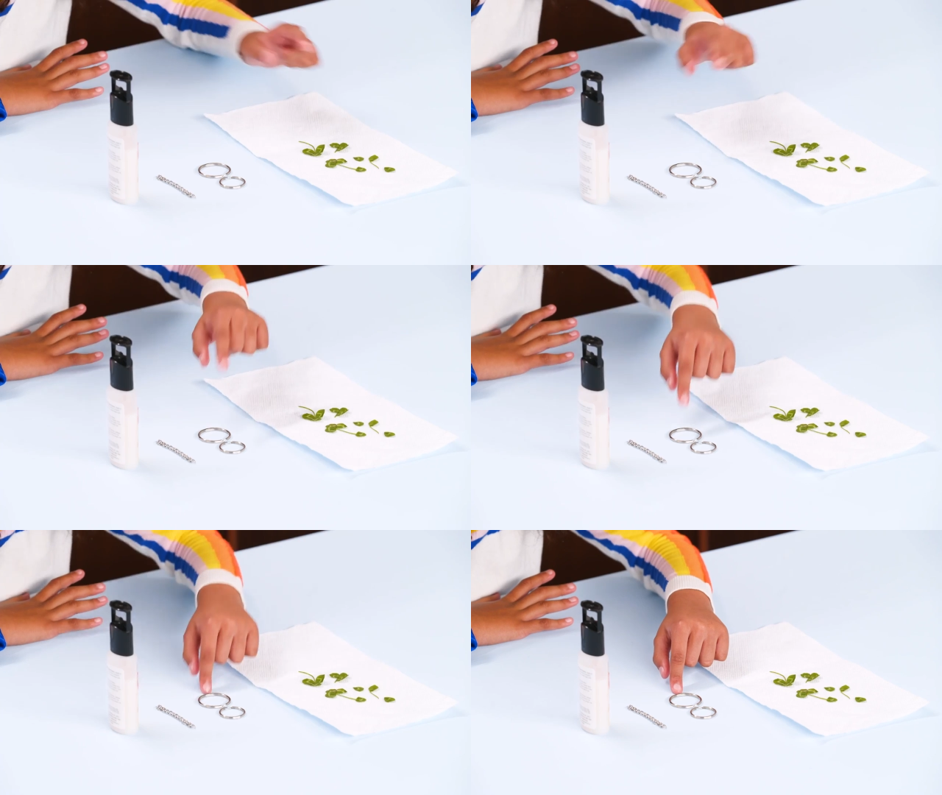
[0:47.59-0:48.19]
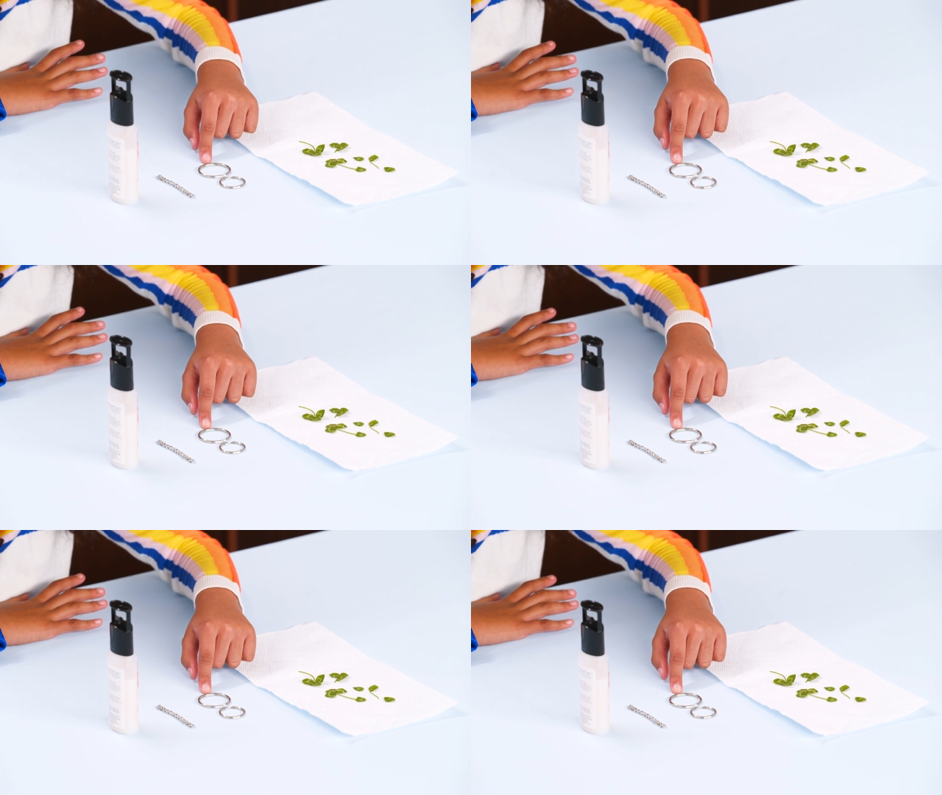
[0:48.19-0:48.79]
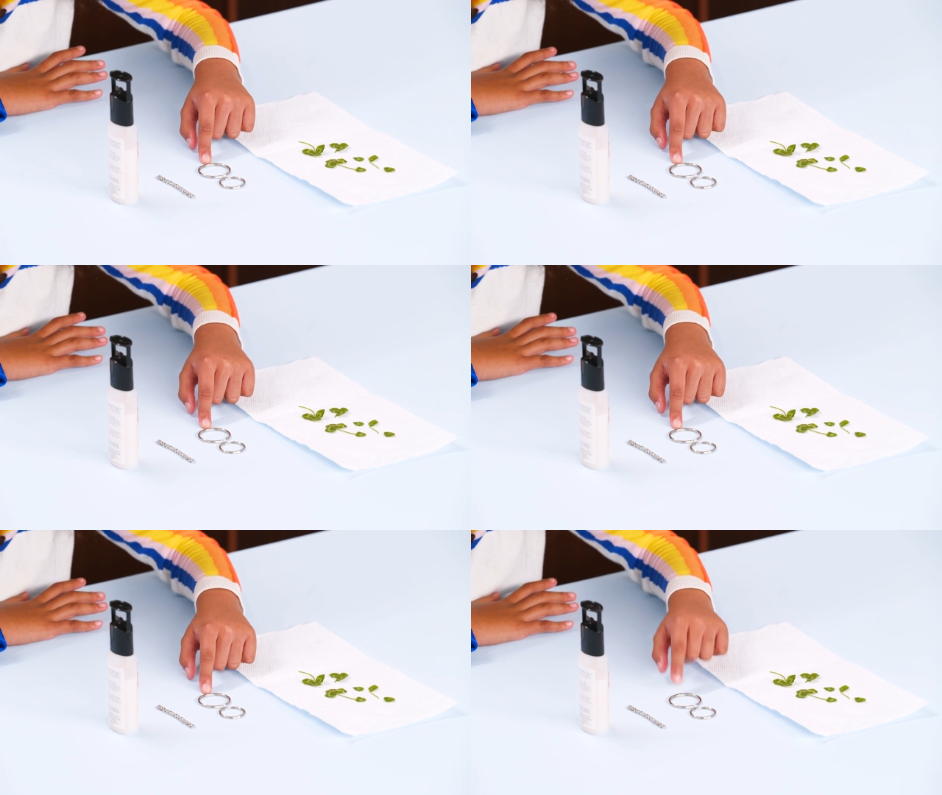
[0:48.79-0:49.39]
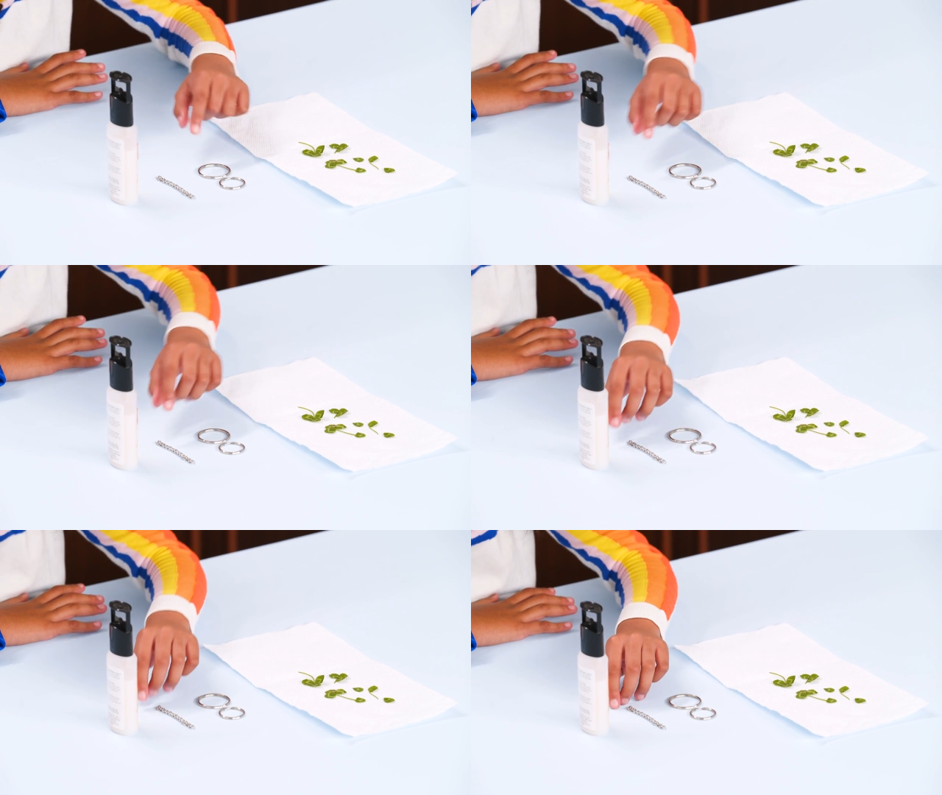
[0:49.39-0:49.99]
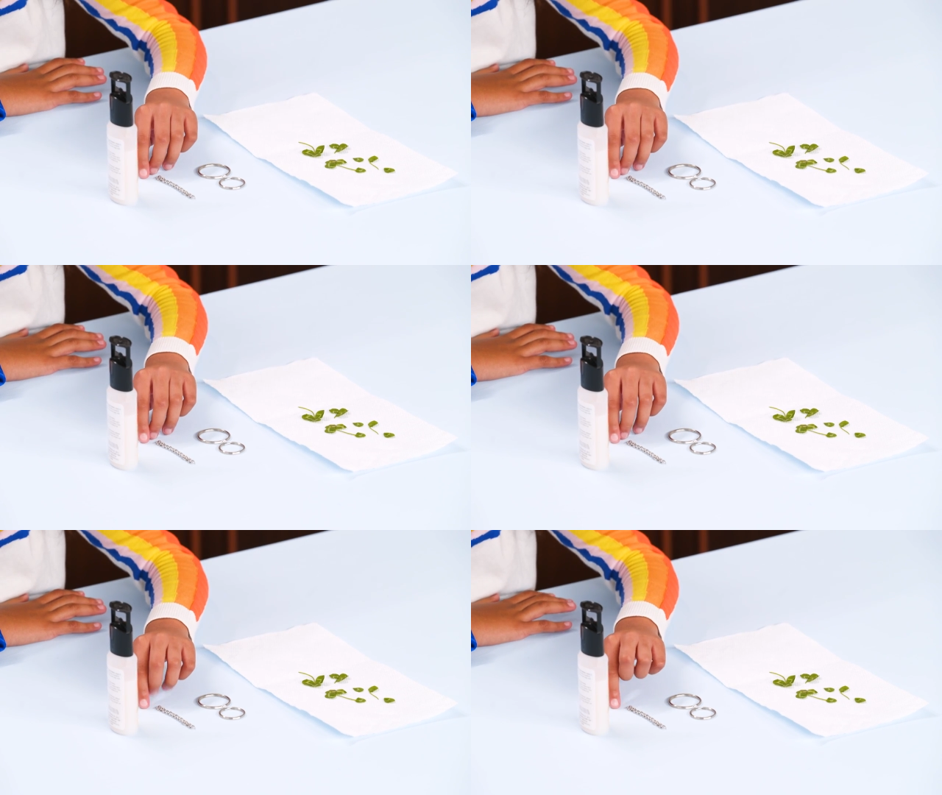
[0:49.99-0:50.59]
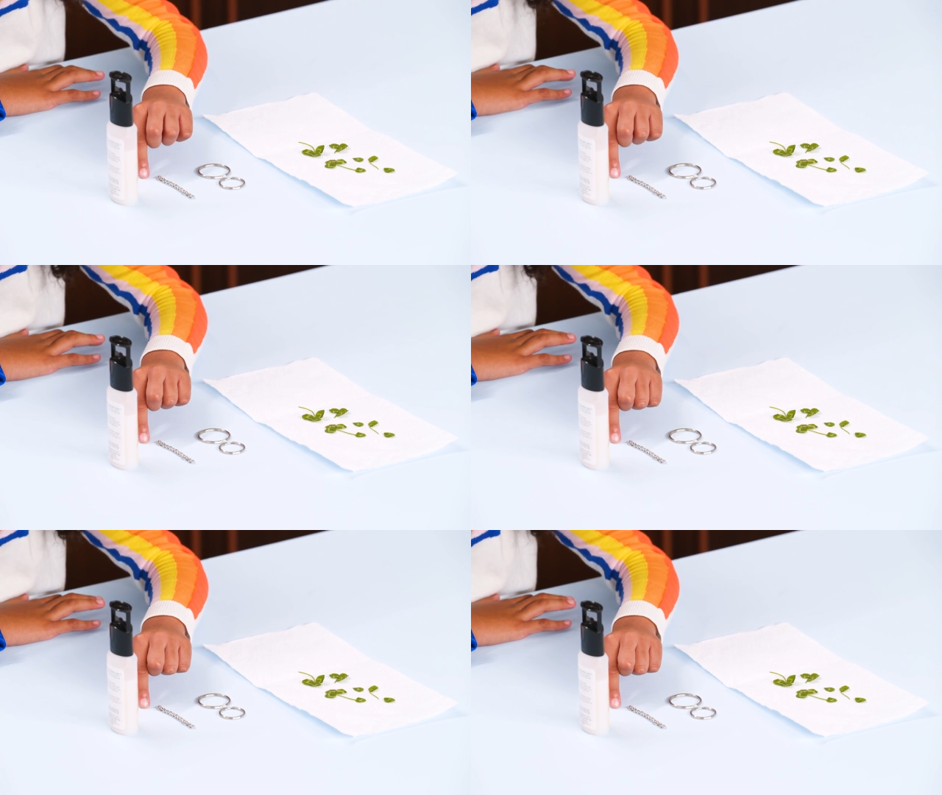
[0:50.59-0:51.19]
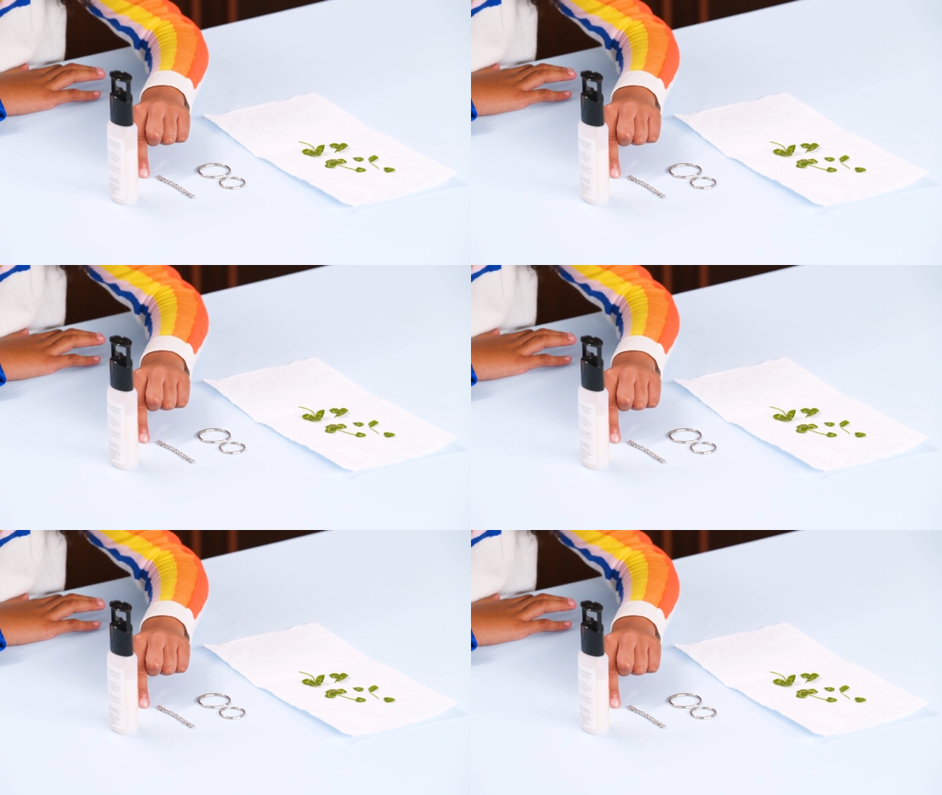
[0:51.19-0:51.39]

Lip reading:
(no speaker visible)